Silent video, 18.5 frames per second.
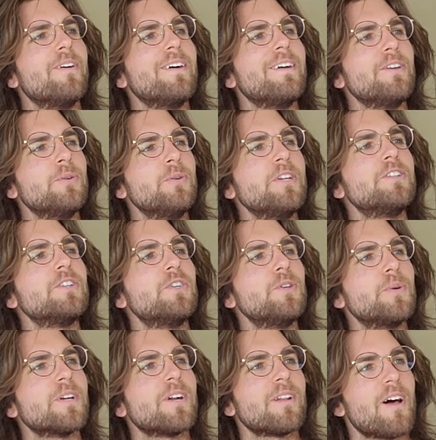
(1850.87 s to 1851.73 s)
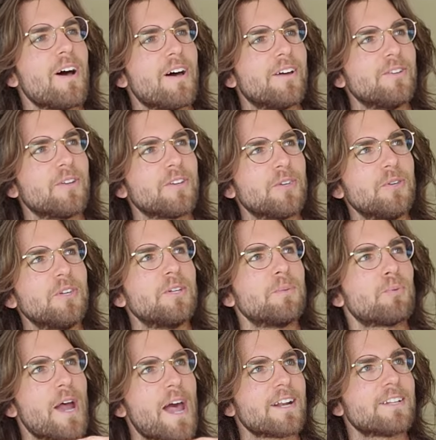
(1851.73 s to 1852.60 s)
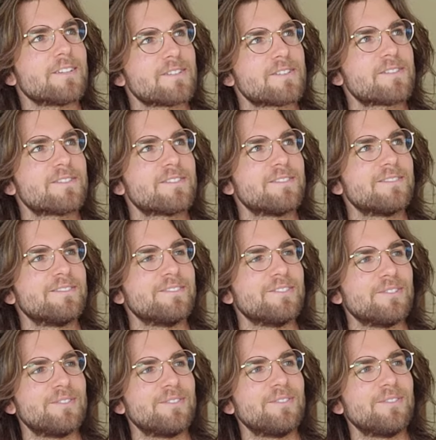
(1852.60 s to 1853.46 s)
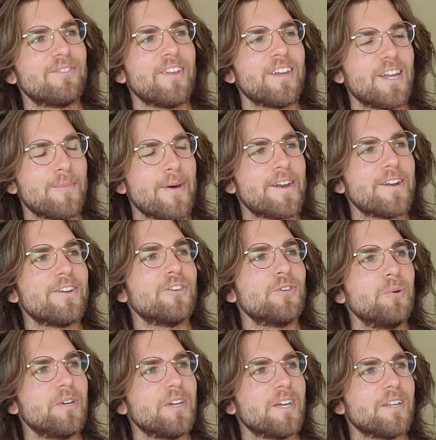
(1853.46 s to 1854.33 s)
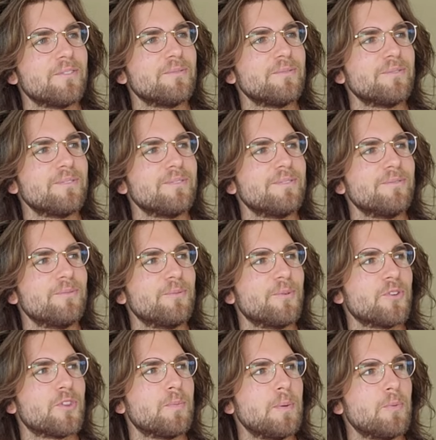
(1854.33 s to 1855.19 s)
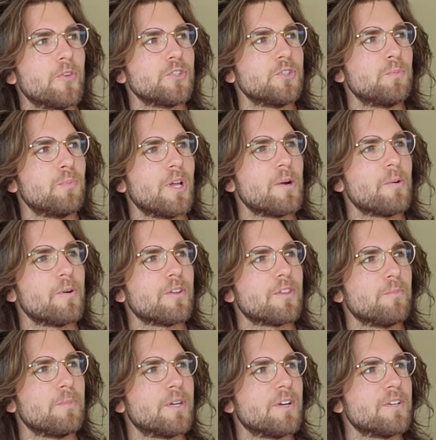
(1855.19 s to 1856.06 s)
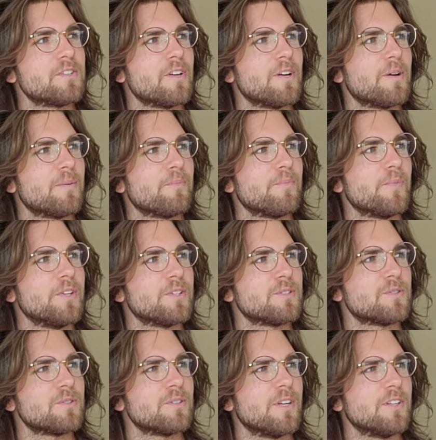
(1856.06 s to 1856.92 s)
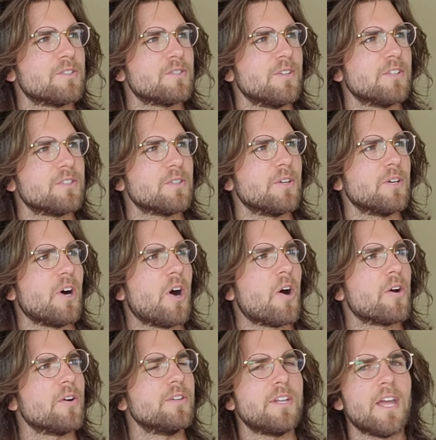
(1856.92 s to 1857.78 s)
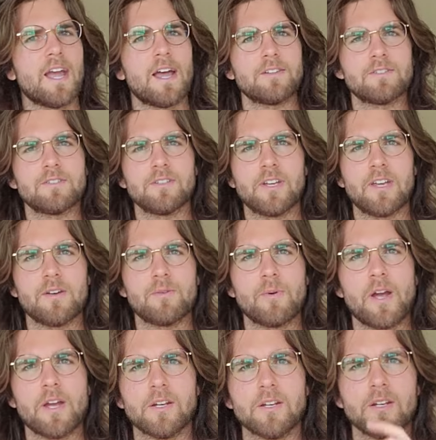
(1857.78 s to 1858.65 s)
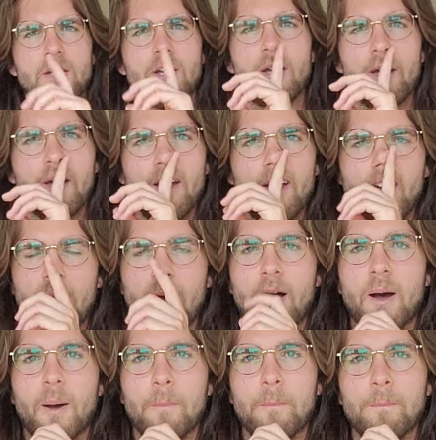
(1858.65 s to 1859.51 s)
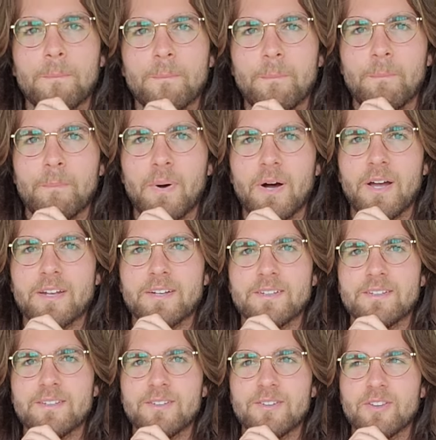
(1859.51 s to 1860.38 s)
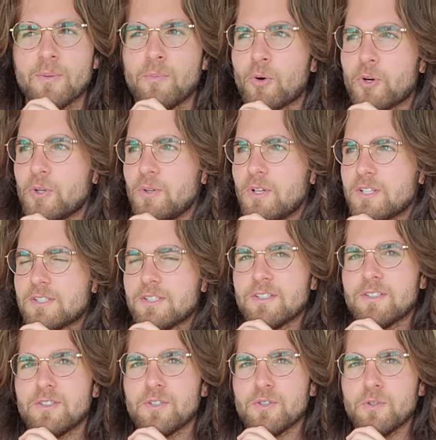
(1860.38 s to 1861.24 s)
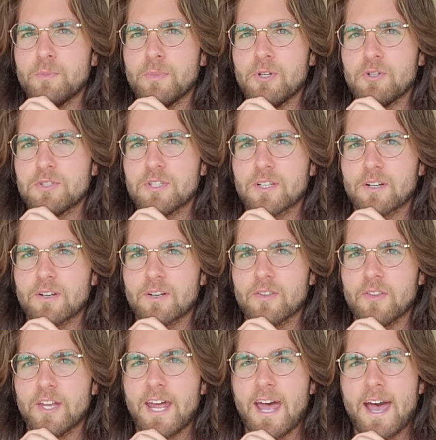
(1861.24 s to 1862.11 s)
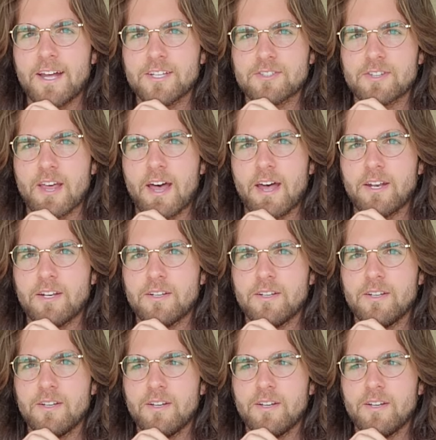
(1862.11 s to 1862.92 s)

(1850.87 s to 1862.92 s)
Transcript: you need to do it a lot. Like you need to practice thinking about it and doing it with people that you play with, because it's a hard dance to get right. But the more you listen to music that has that,